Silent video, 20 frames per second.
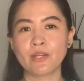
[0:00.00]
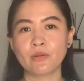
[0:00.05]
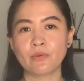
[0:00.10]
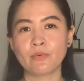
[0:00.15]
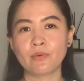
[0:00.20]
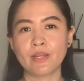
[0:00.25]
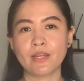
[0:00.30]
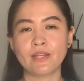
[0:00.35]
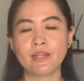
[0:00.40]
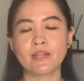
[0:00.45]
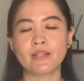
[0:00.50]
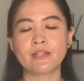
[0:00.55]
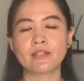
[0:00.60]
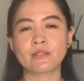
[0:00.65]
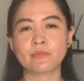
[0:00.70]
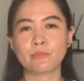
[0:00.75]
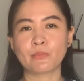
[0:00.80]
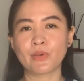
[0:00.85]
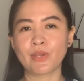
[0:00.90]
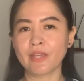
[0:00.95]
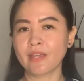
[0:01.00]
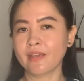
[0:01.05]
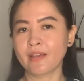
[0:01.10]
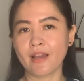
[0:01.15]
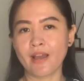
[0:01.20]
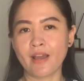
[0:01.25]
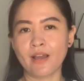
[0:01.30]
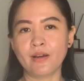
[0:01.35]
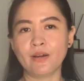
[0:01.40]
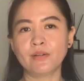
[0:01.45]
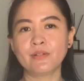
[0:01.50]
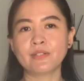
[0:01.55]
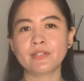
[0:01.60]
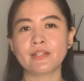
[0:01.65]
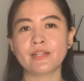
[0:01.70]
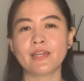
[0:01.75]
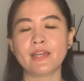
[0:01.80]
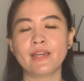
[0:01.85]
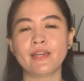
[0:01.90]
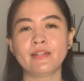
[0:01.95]
away that it's breaking out
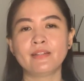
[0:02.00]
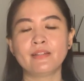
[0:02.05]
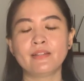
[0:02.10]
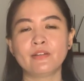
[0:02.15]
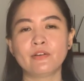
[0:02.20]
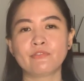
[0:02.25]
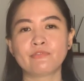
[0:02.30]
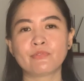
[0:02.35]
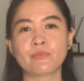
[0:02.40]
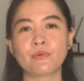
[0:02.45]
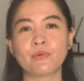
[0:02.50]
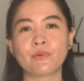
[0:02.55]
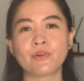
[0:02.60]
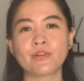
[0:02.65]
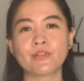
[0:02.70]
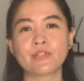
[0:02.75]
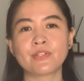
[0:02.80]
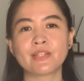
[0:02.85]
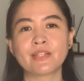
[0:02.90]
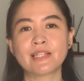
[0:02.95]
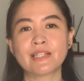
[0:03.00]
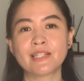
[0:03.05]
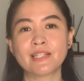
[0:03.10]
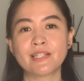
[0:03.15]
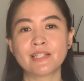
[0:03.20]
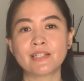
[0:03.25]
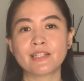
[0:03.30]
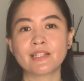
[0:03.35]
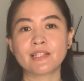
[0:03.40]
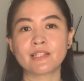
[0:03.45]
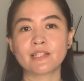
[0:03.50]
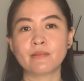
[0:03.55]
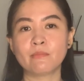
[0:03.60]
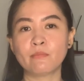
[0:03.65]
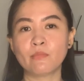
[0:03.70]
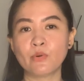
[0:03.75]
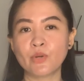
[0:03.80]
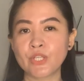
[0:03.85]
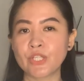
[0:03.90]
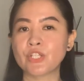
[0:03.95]
and of course, since it's a
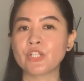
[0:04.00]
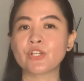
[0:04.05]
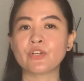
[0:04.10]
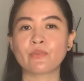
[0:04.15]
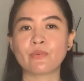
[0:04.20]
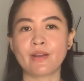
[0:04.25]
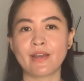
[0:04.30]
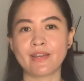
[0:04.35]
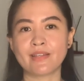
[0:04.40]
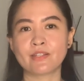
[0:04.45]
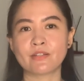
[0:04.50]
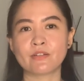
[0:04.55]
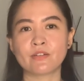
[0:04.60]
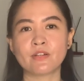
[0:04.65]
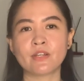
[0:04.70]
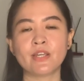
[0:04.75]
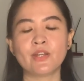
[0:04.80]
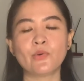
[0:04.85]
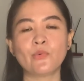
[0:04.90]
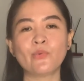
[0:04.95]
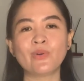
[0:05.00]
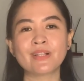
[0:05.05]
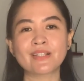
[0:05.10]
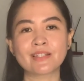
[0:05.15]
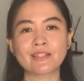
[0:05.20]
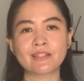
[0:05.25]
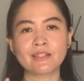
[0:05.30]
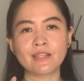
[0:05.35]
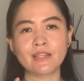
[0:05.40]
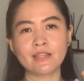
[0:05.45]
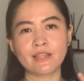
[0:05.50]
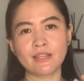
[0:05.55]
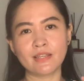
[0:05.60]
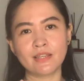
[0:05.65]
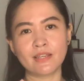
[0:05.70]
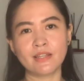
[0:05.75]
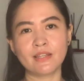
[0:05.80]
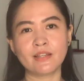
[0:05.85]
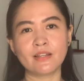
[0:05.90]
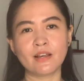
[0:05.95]
moisturizer, it will sink
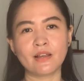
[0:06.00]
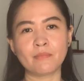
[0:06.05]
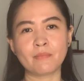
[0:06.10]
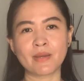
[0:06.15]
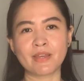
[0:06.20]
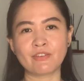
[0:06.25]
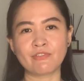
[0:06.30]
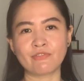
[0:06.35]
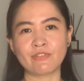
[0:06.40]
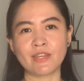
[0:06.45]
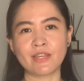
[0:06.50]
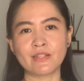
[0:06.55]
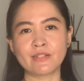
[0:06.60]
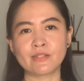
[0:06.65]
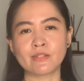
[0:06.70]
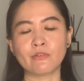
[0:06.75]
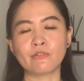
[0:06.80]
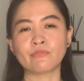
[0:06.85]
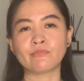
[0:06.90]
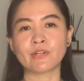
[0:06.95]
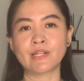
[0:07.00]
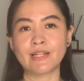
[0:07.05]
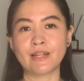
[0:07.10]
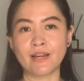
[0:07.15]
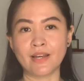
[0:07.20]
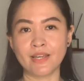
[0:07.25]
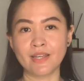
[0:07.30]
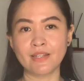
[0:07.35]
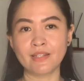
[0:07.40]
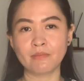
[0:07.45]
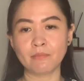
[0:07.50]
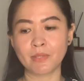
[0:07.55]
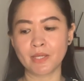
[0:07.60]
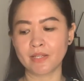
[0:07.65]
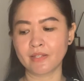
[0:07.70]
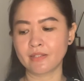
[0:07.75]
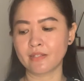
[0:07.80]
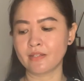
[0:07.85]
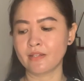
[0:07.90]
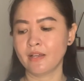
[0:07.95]
in on my face overnight
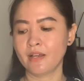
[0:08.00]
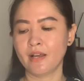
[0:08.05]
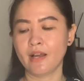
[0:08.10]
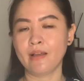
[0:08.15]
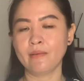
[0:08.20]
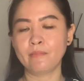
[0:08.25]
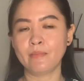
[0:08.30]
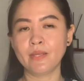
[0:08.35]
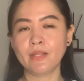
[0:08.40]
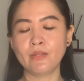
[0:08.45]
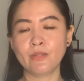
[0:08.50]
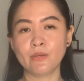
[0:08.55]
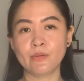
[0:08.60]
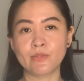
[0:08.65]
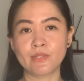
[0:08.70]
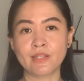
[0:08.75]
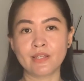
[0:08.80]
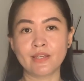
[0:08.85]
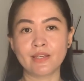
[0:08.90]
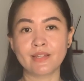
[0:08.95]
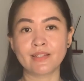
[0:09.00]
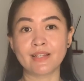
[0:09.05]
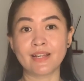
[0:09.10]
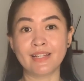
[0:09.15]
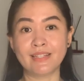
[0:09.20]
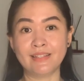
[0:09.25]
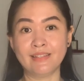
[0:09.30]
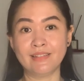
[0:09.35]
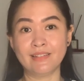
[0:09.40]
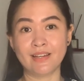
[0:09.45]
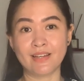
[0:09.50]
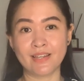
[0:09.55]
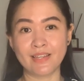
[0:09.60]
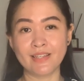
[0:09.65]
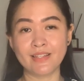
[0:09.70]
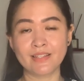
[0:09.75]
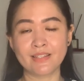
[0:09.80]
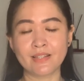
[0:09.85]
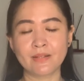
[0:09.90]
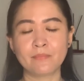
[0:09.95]
because I've been using it at
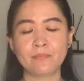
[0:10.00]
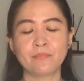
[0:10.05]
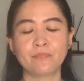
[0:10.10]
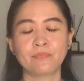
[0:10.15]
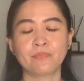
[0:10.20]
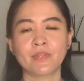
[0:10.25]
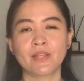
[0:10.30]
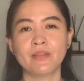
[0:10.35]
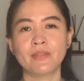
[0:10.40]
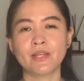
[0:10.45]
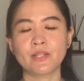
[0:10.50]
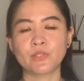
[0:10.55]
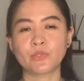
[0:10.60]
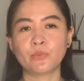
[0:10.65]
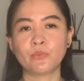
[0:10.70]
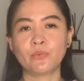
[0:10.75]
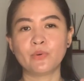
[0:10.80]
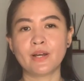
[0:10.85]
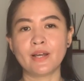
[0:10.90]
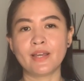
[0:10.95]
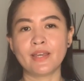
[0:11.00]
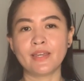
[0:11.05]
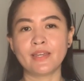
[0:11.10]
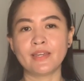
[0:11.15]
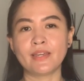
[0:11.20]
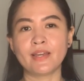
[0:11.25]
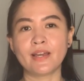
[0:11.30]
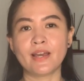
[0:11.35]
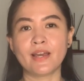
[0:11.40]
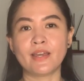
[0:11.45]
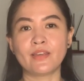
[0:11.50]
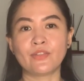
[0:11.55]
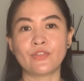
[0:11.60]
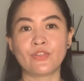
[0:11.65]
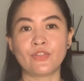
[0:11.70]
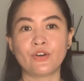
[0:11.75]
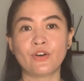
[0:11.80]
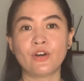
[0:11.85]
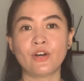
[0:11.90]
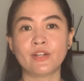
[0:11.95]
night. That's why I
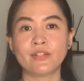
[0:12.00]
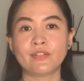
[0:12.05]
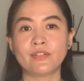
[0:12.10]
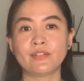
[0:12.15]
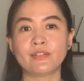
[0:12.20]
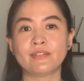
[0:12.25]
thought